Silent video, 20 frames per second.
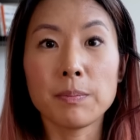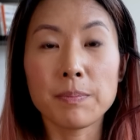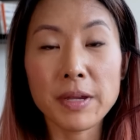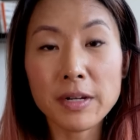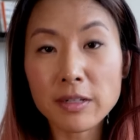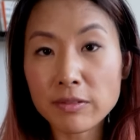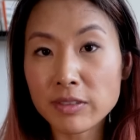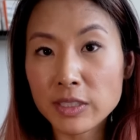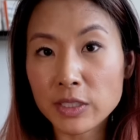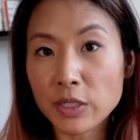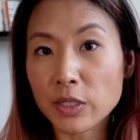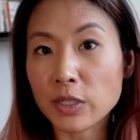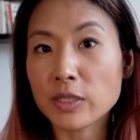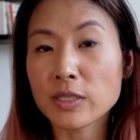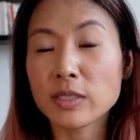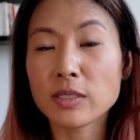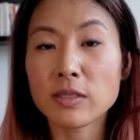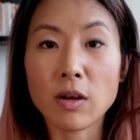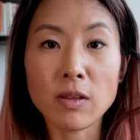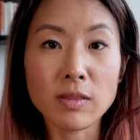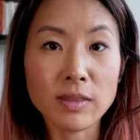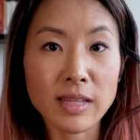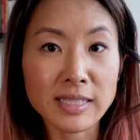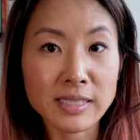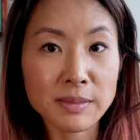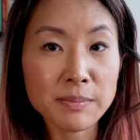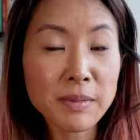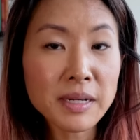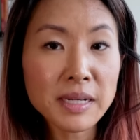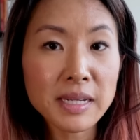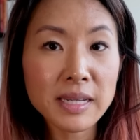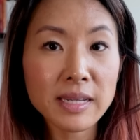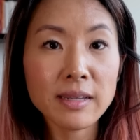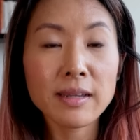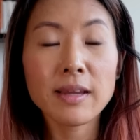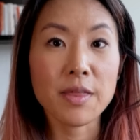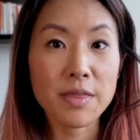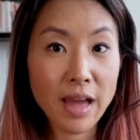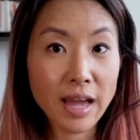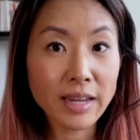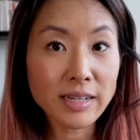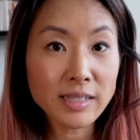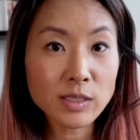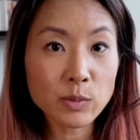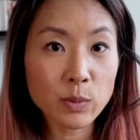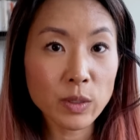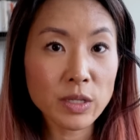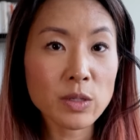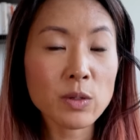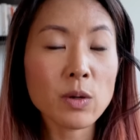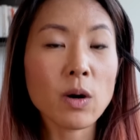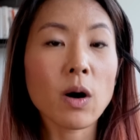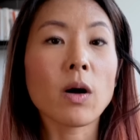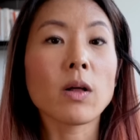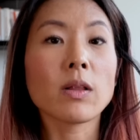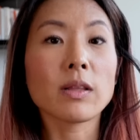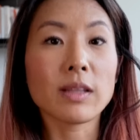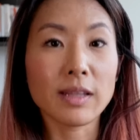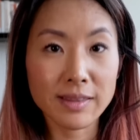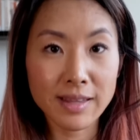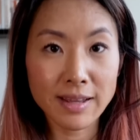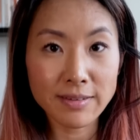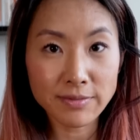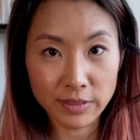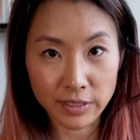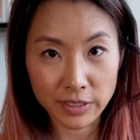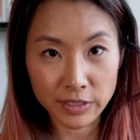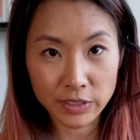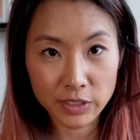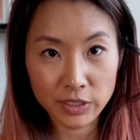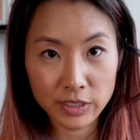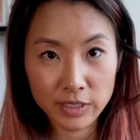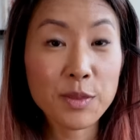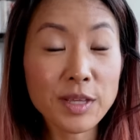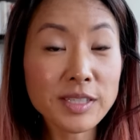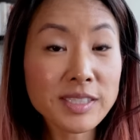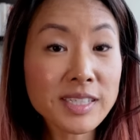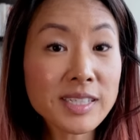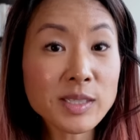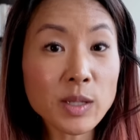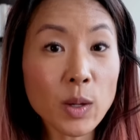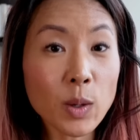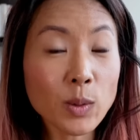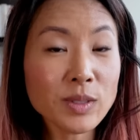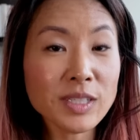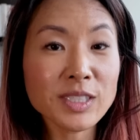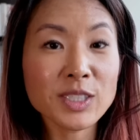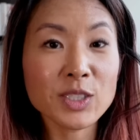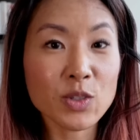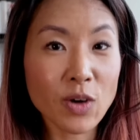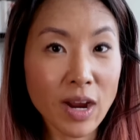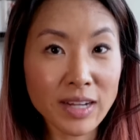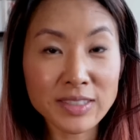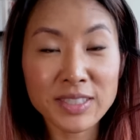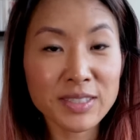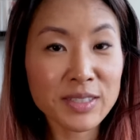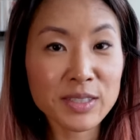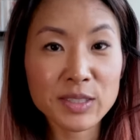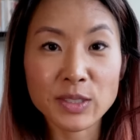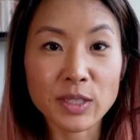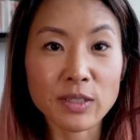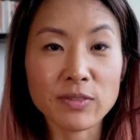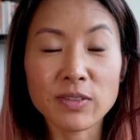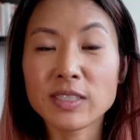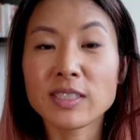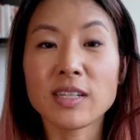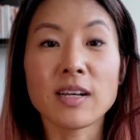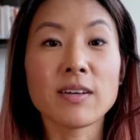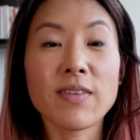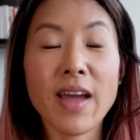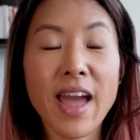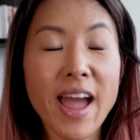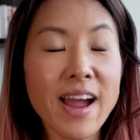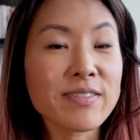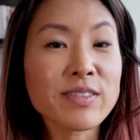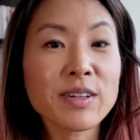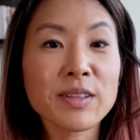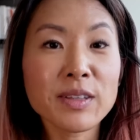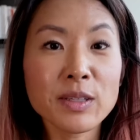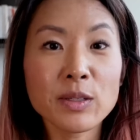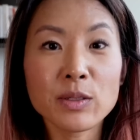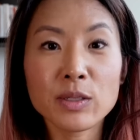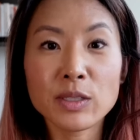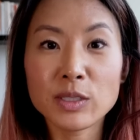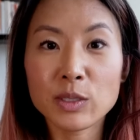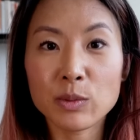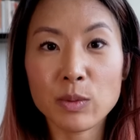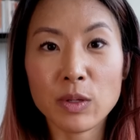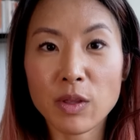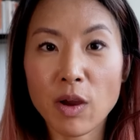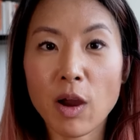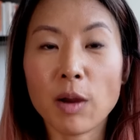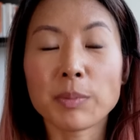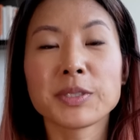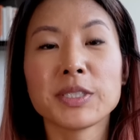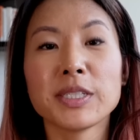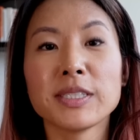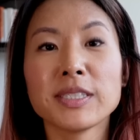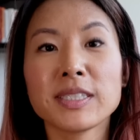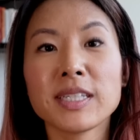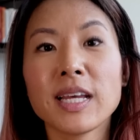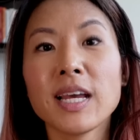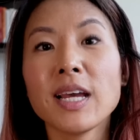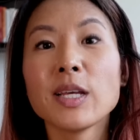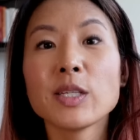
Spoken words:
bigger returns on less money, that is what you call leverage. This is only scratching the surface of everything you can do with options.